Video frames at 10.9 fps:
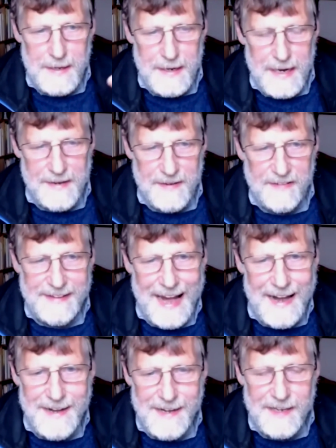And they're
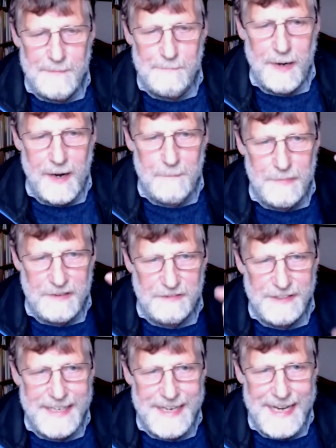standing in the pub
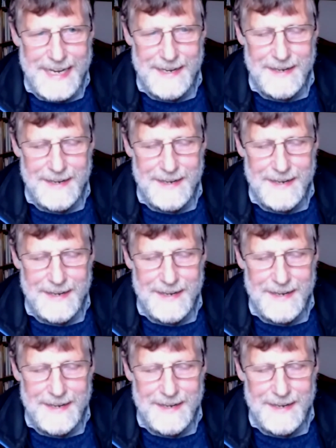drinking